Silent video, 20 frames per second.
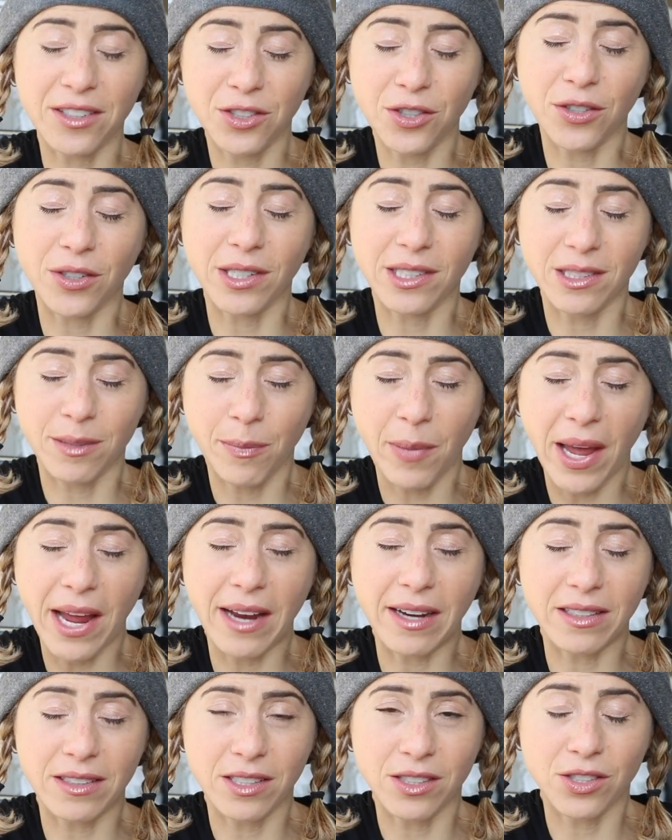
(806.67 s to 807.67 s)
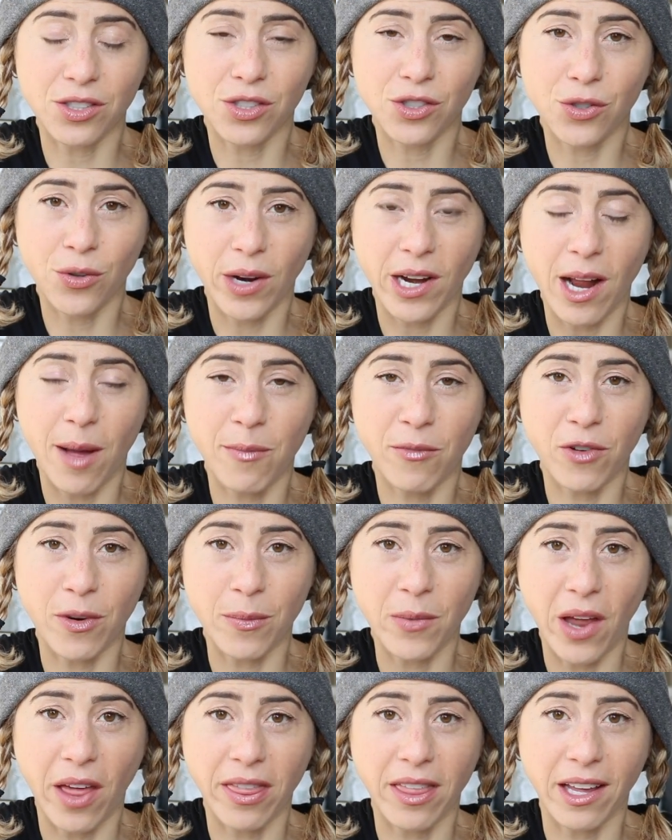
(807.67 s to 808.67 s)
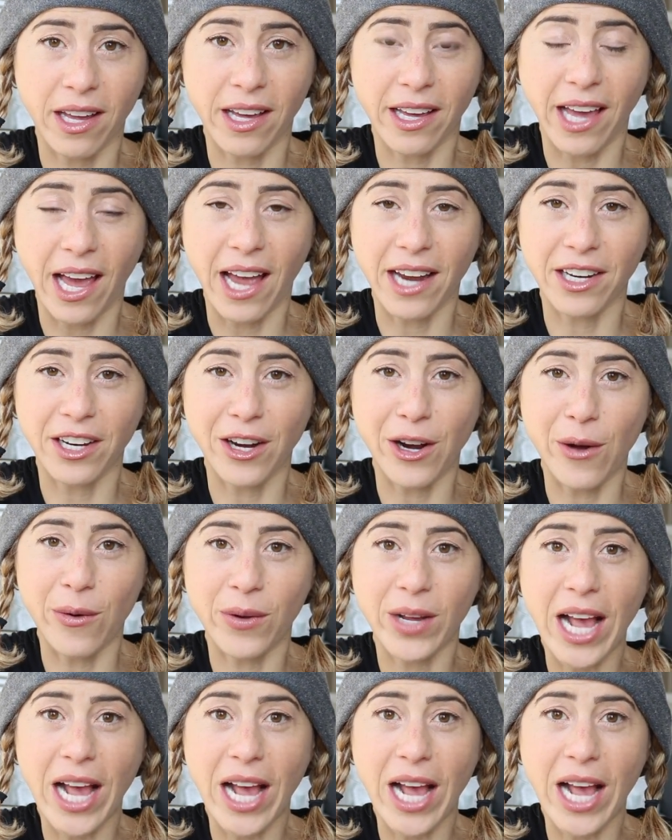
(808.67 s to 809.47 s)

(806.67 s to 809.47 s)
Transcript: sure, it's a pain to train up from nothing again, you know,